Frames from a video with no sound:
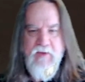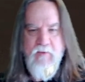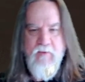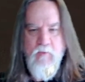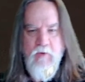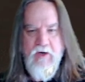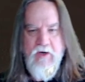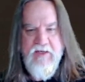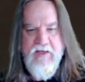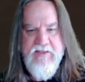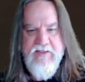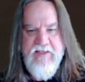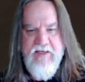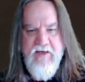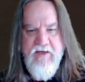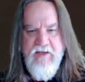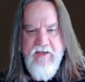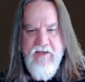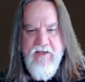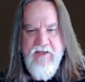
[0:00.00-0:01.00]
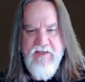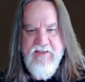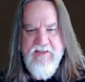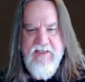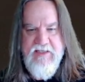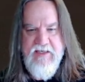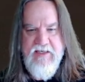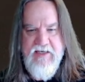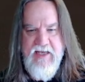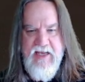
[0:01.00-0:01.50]
Whereas here you can
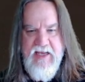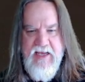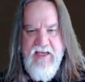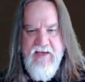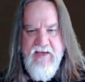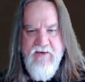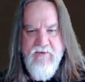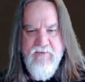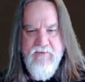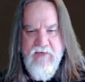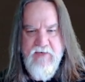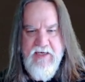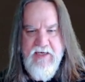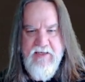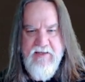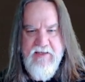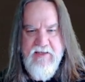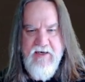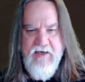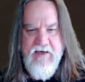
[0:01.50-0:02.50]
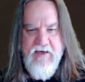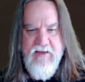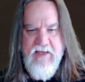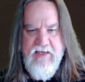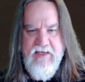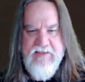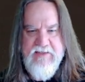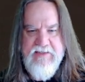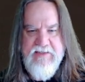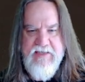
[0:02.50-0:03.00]
see an angle right there, and
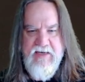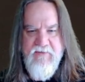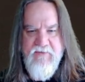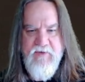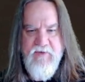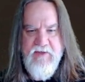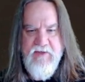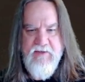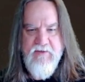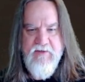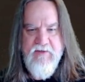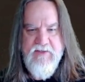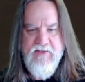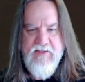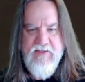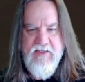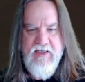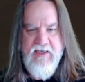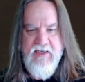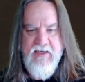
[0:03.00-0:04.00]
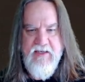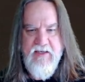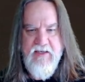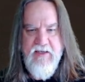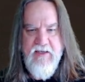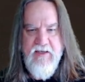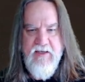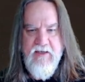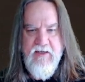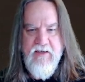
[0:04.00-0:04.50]
that definitely looks like
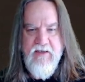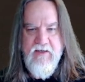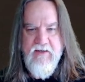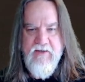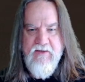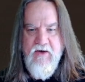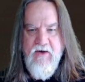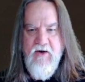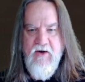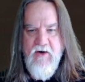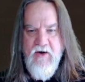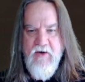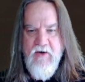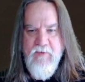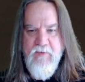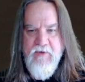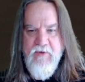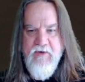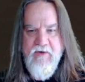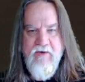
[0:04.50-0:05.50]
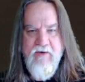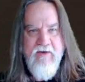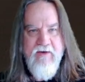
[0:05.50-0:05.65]
the harbor.